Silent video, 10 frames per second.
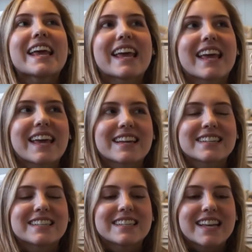
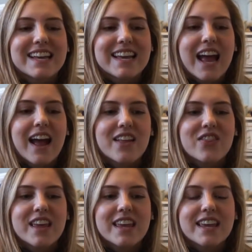And I
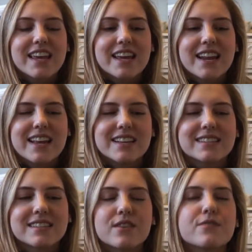think it is
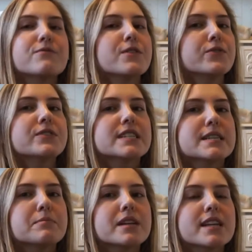the 50
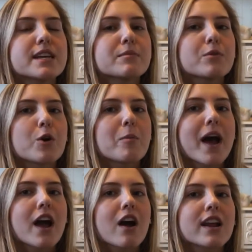billion
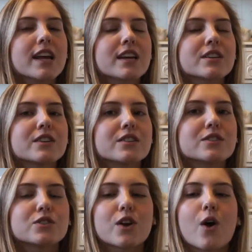probiotic.
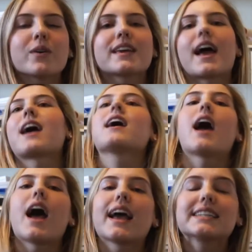So yeah,
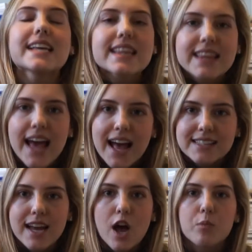I take that to
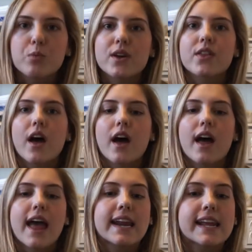help with
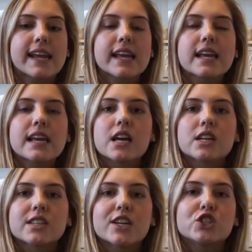any
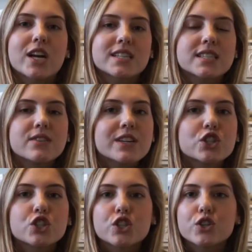digestive
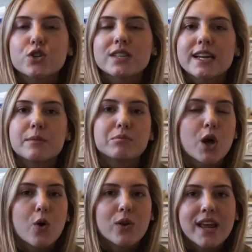issues, any
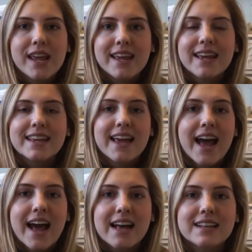bloating,
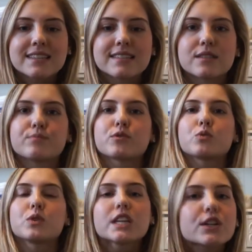gas.
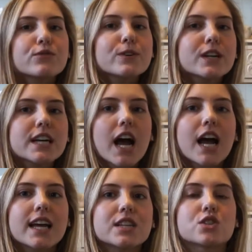Really good for your
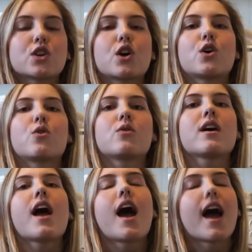gut, so
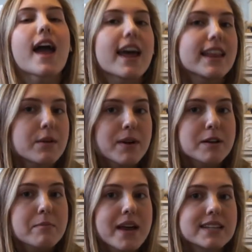I highly
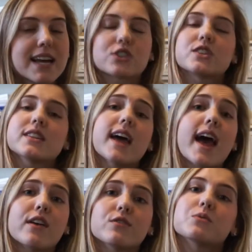recommend actually that
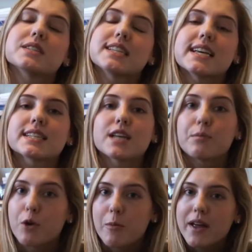everyone takes a
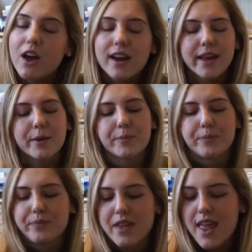probiotic.
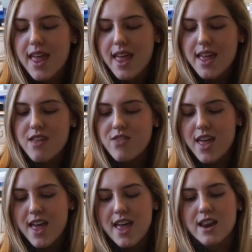And
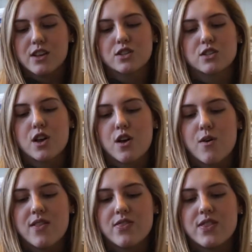then, so
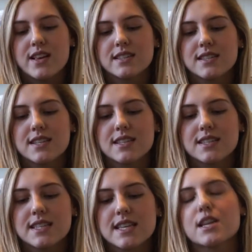this is
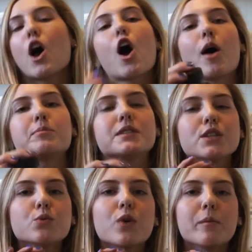the
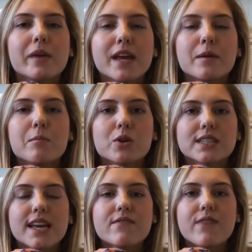Opti Woman
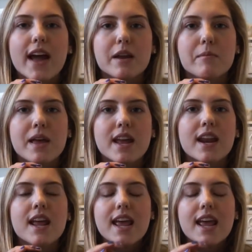multivitamin,